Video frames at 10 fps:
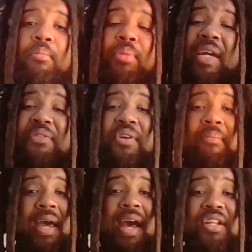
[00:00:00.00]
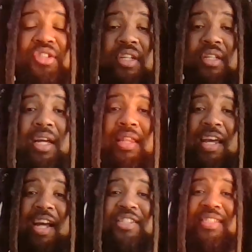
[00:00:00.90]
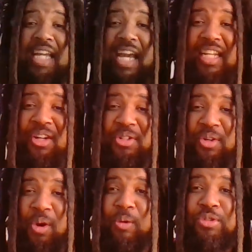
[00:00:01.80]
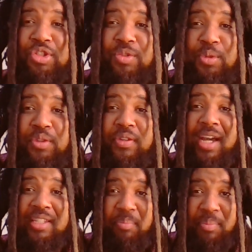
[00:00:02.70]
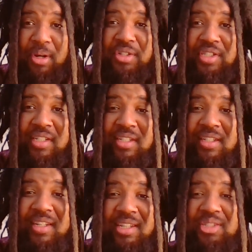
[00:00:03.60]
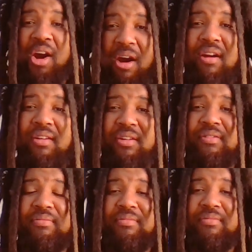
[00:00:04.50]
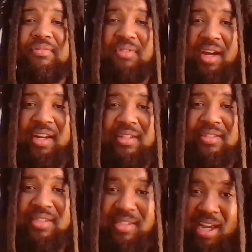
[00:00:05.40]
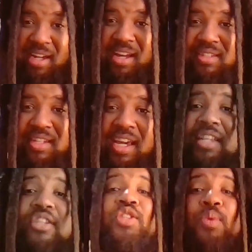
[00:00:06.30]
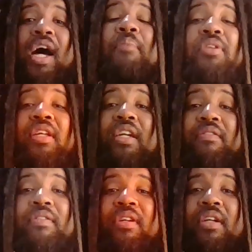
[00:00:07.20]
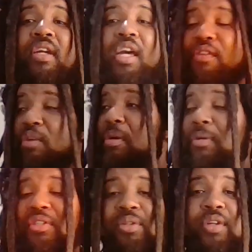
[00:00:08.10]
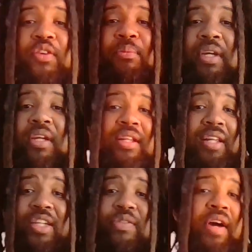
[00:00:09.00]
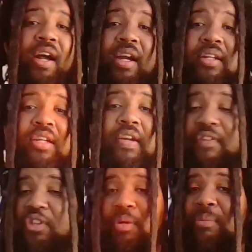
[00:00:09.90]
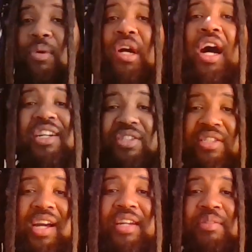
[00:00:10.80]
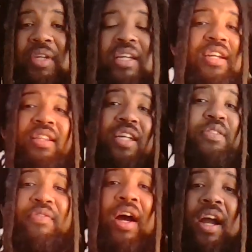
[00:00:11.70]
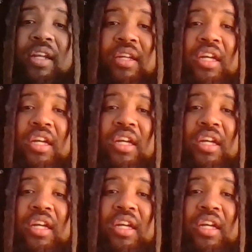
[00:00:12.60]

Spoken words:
But you have to imagine that standing on your own truth as a person is hard, right? To stand down and say, hey, this is what I believe. And if other people disagree with me, that's fine. If other people want to ostracize me, that's fine.